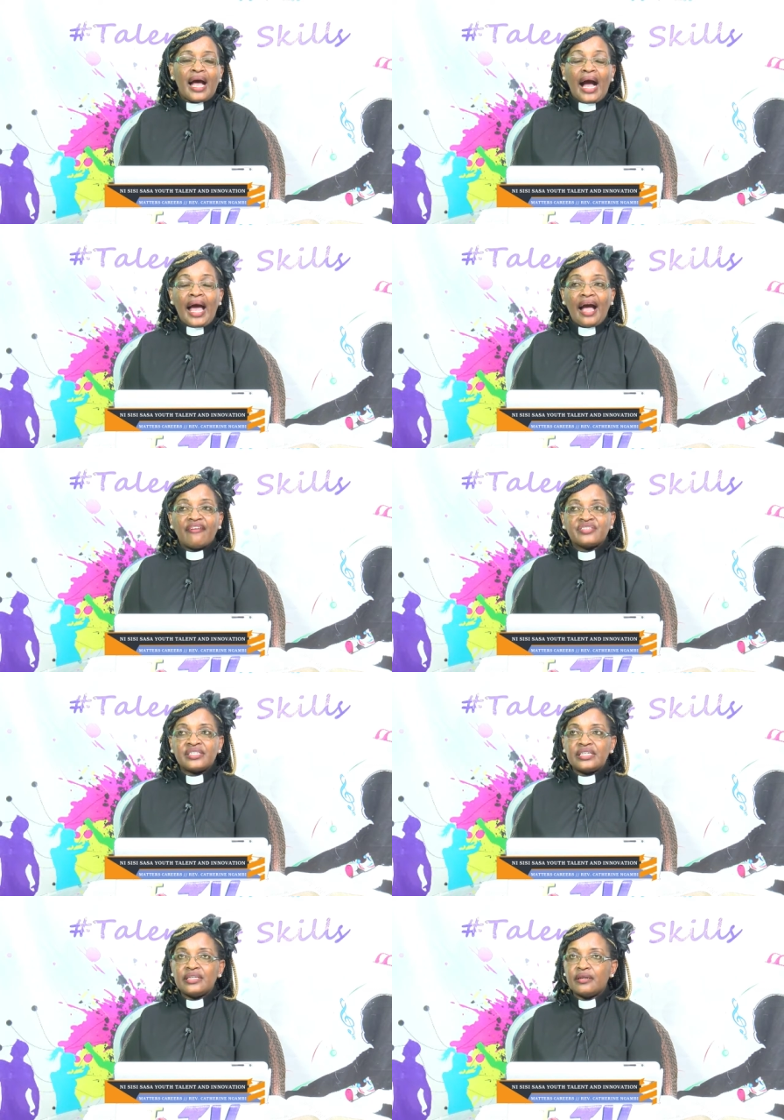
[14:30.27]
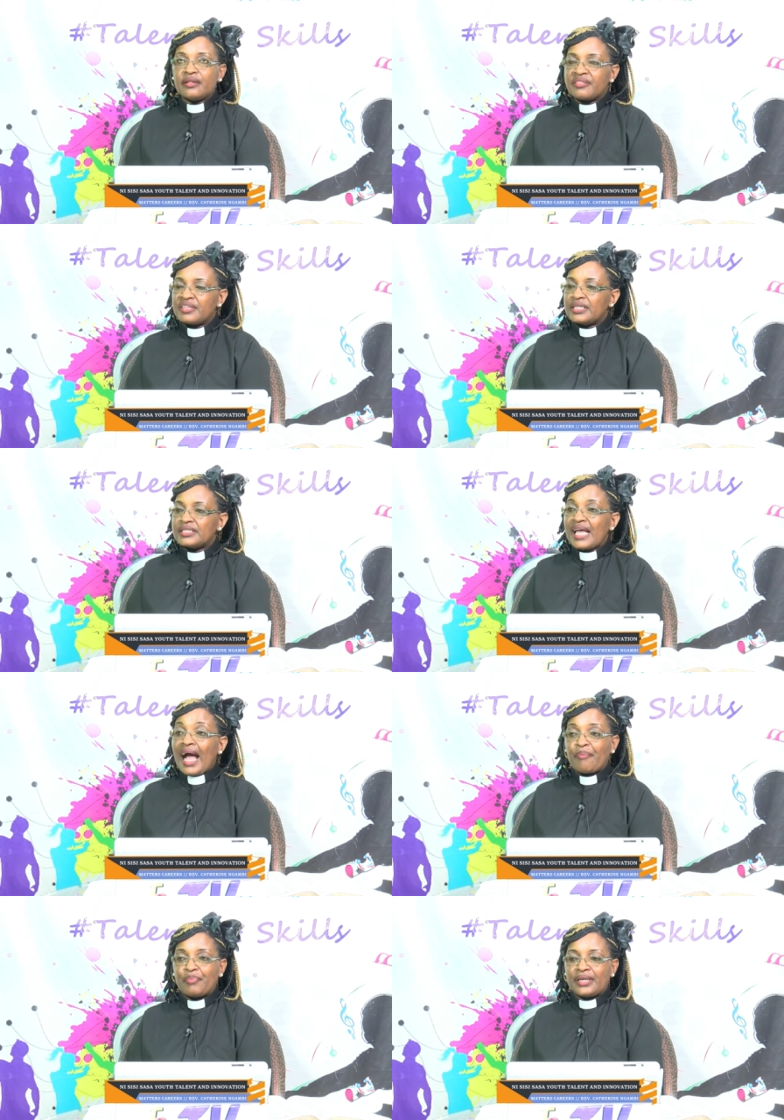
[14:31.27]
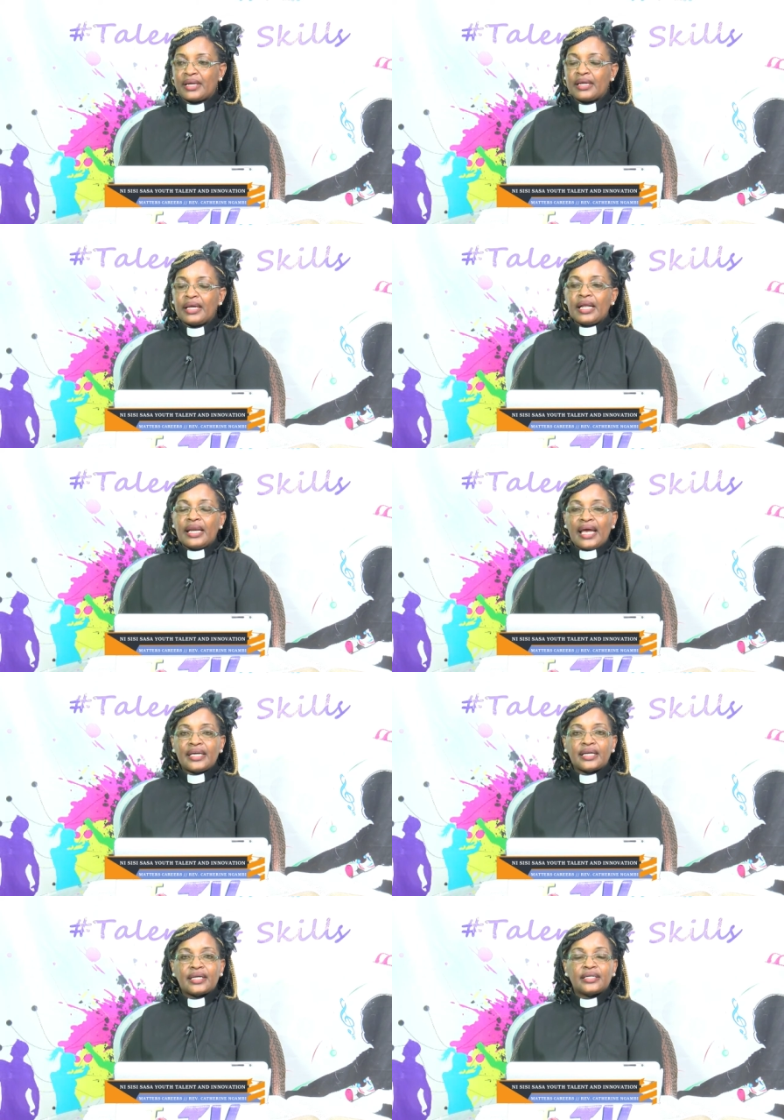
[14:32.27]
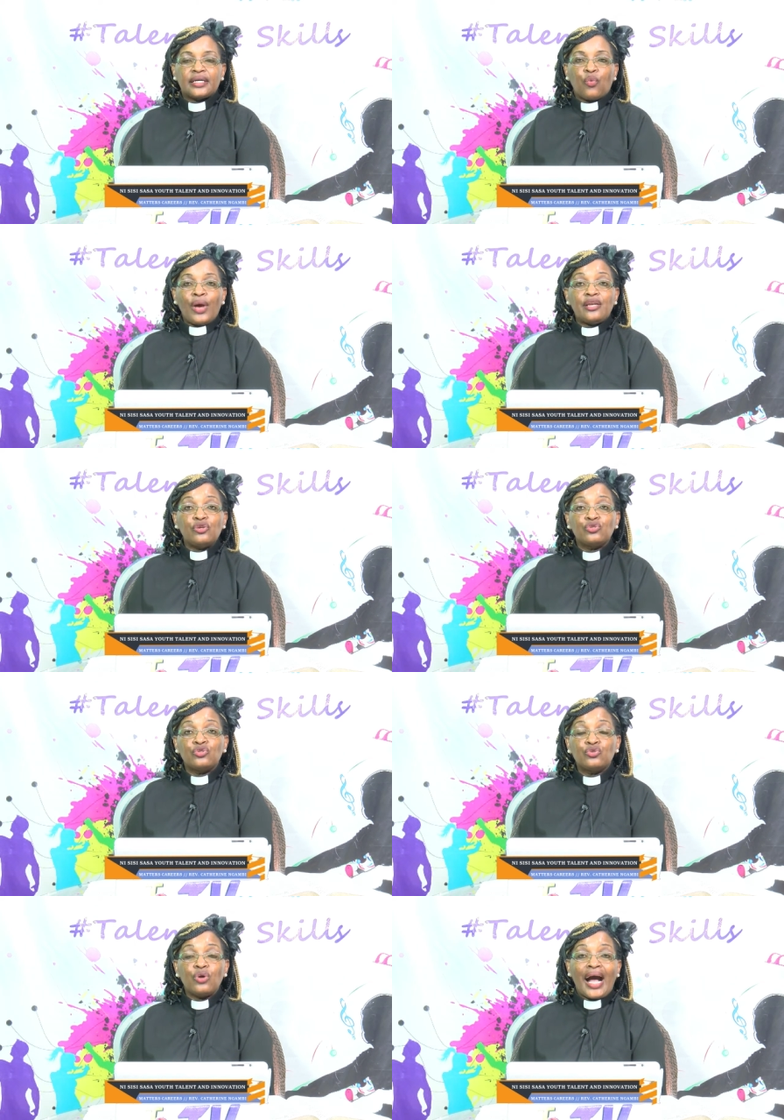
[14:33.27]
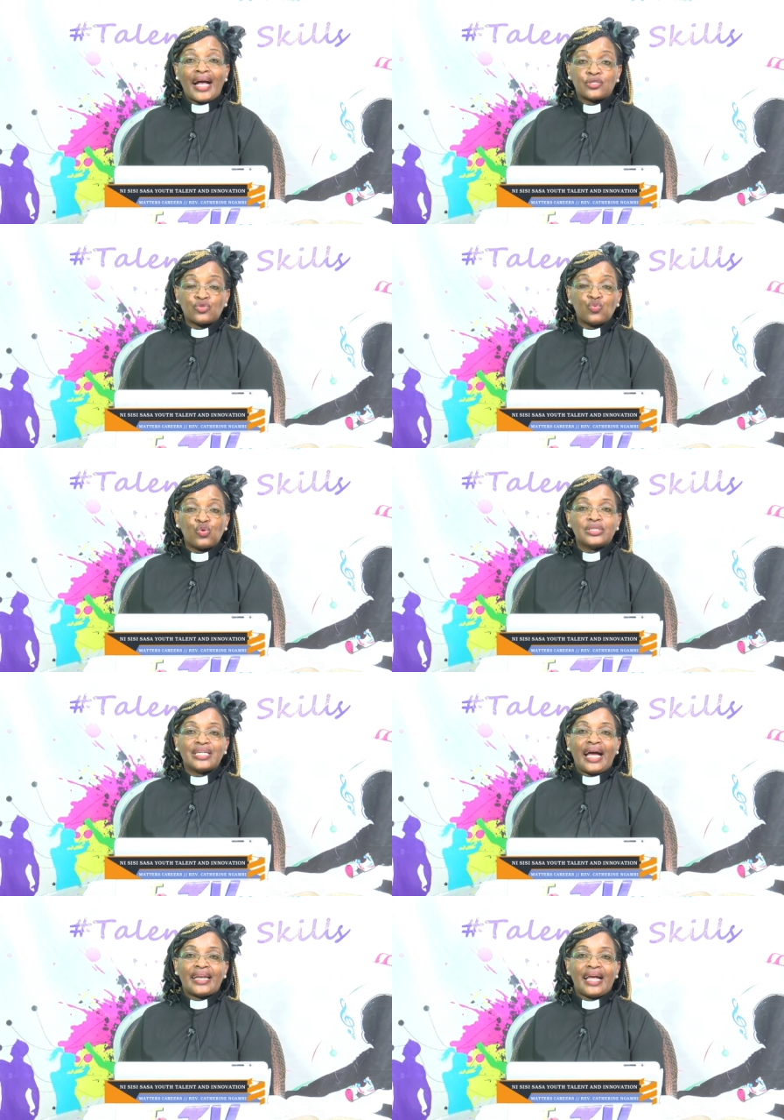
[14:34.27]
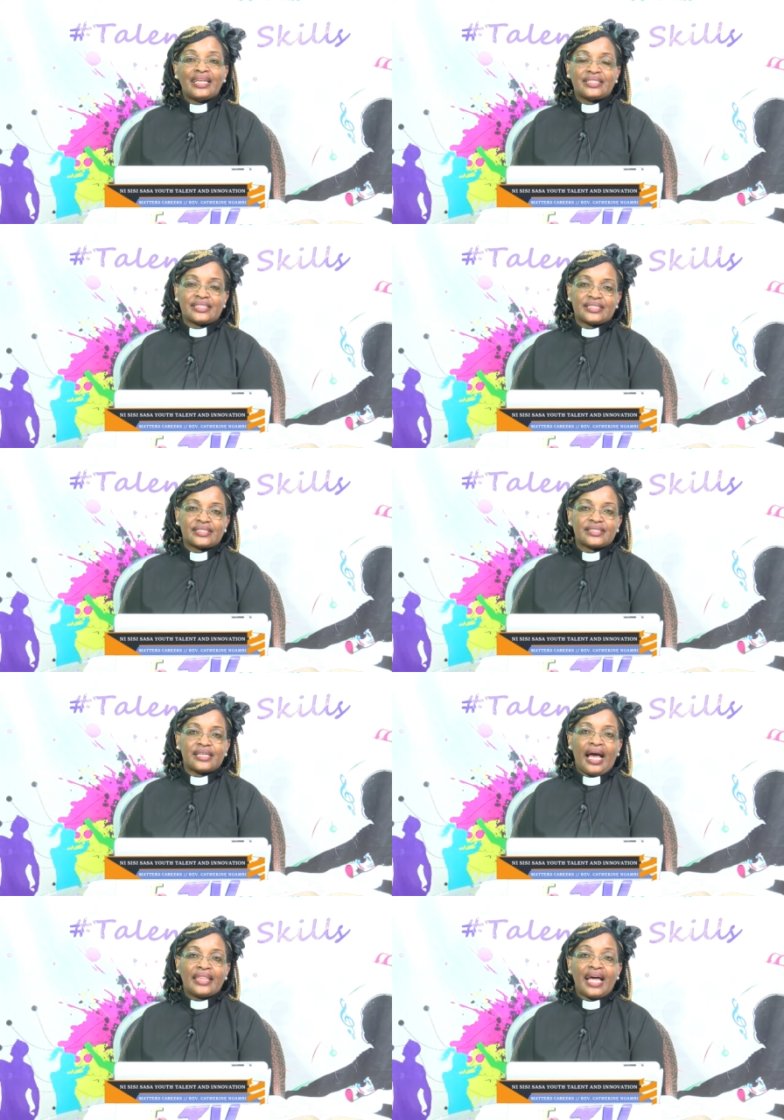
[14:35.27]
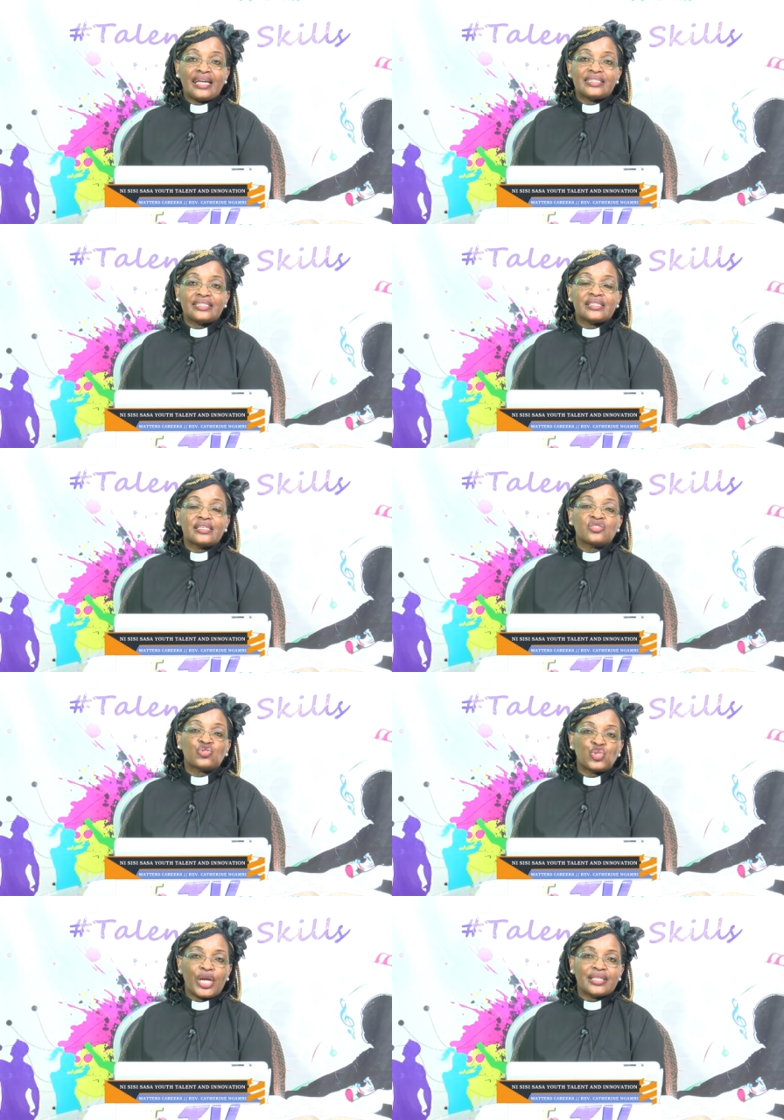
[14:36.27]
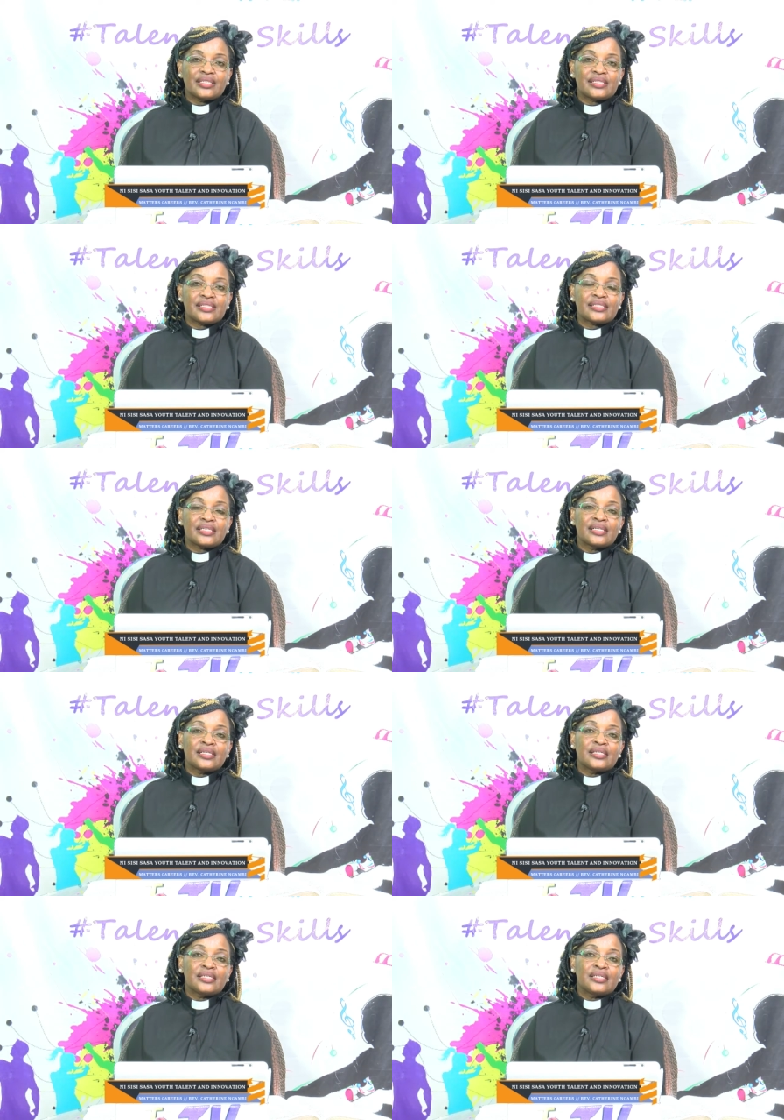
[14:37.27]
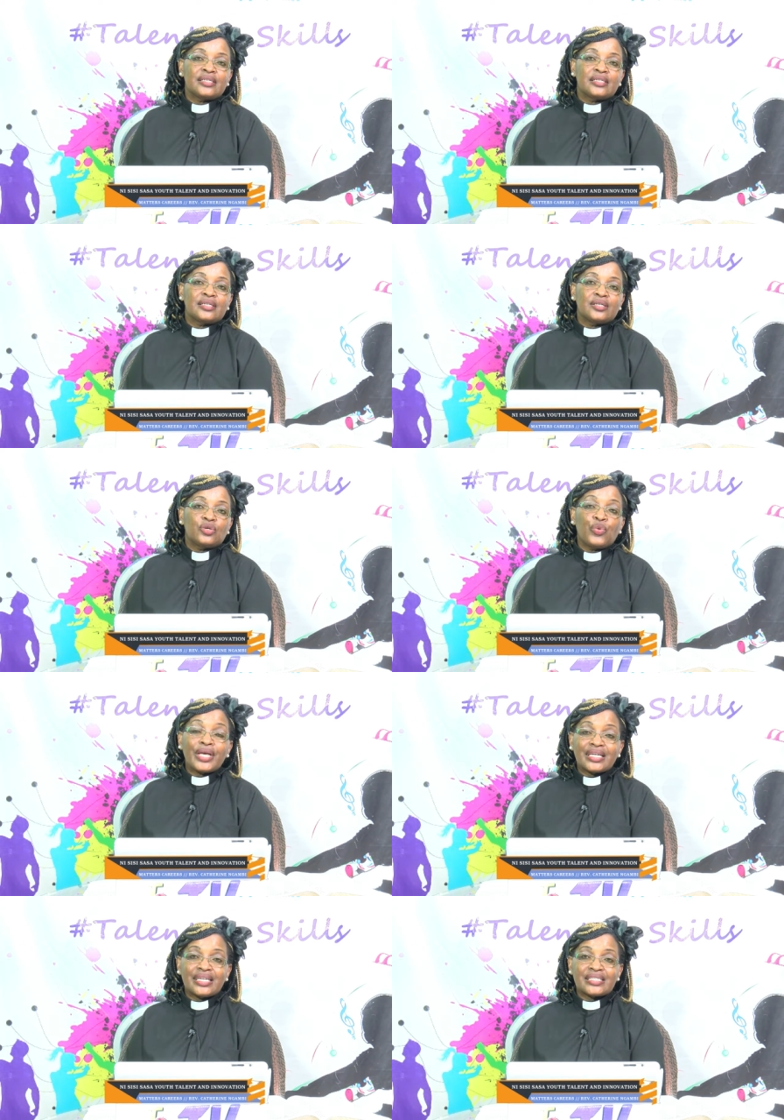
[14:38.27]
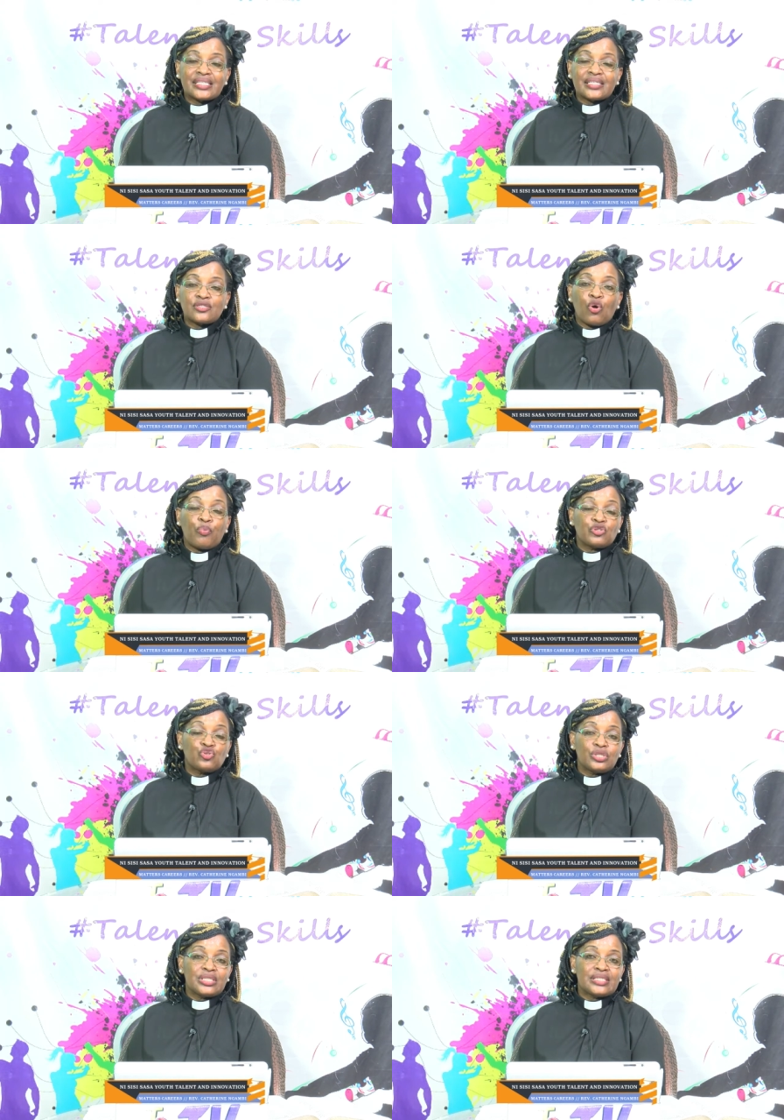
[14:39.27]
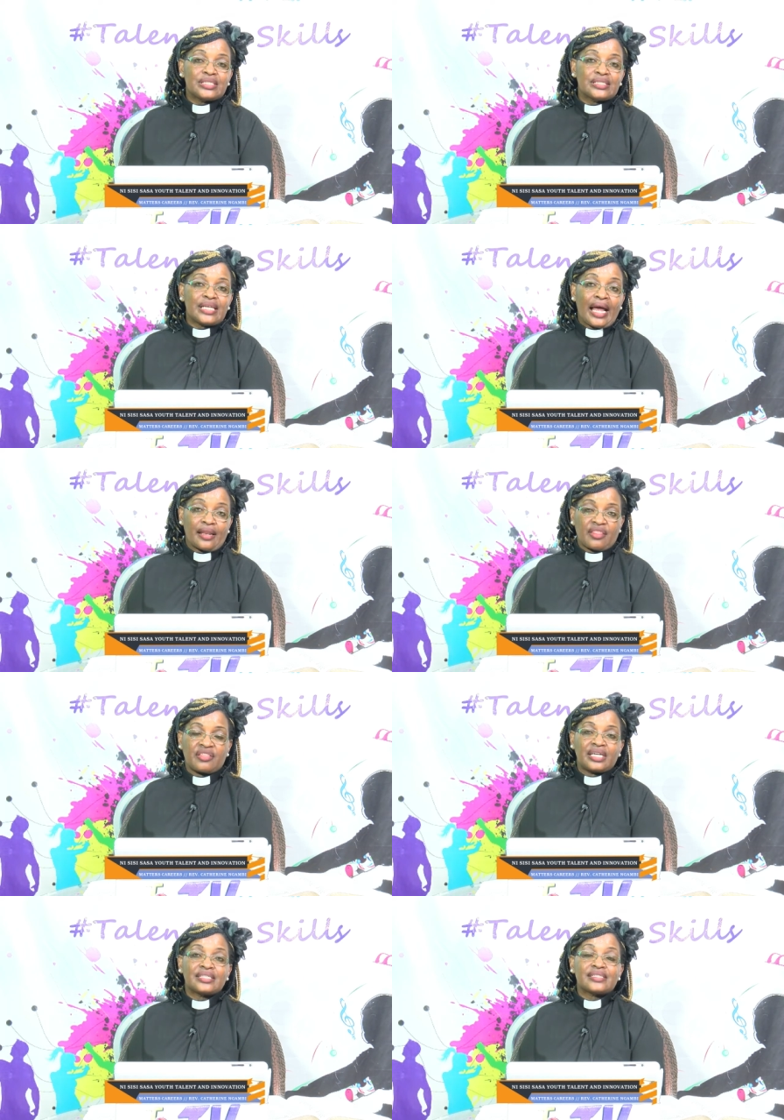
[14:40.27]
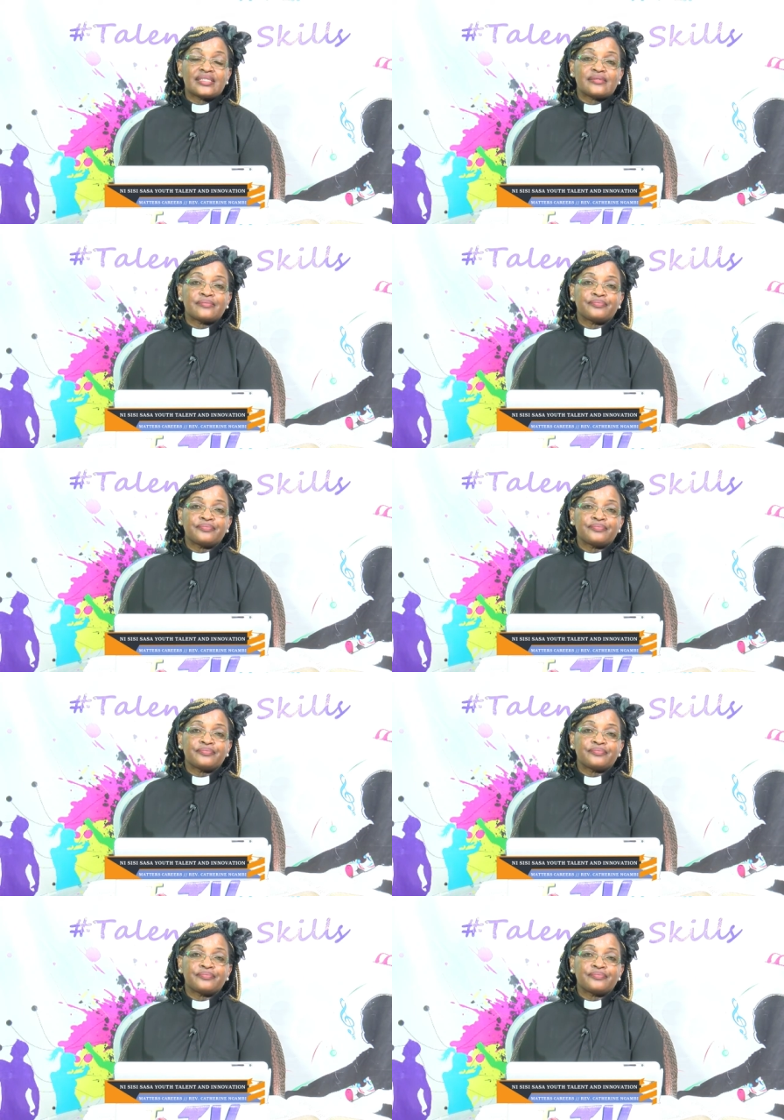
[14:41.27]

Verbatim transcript: I have seen things happen like when you do a SWOT analysis, and that is strengths, weaknesses, opportunities, and threats.